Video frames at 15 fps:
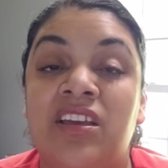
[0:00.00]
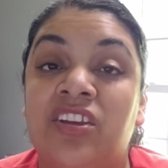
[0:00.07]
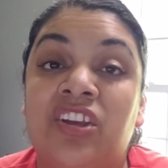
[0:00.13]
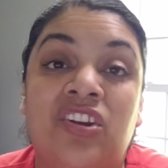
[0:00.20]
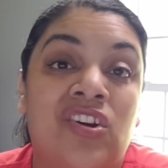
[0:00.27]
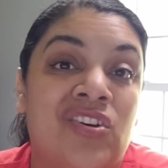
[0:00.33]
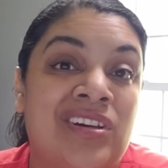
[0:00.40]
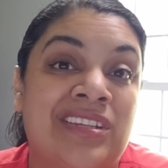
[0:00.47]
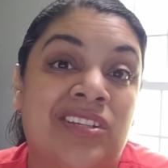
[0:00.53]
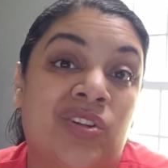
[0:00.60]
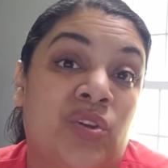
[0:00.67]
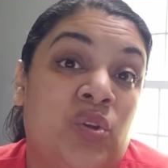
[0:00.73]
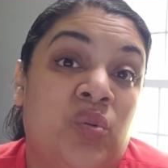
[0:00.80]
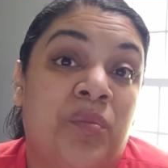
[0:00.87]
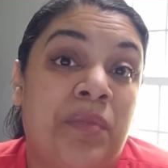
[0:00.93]
and so
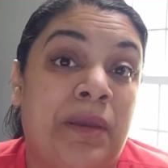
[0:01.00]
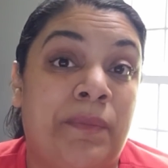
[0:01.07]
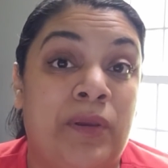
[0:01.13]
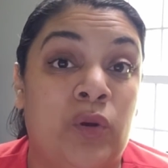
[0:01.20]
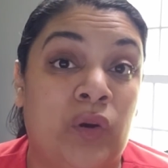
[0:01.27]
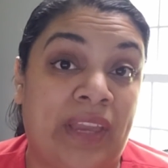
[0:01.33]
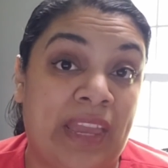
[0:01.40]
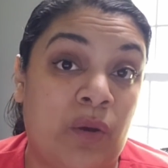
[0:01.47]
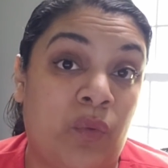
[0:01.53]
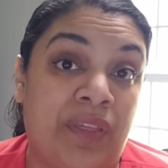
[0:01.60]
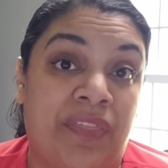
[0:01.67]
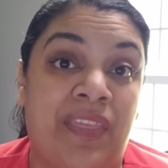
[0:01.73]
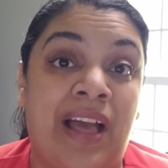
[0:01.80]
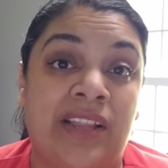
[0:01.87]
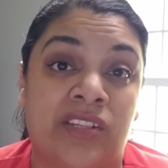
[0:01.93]
you may be okay
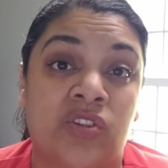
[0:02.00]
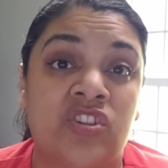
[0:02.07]
with that.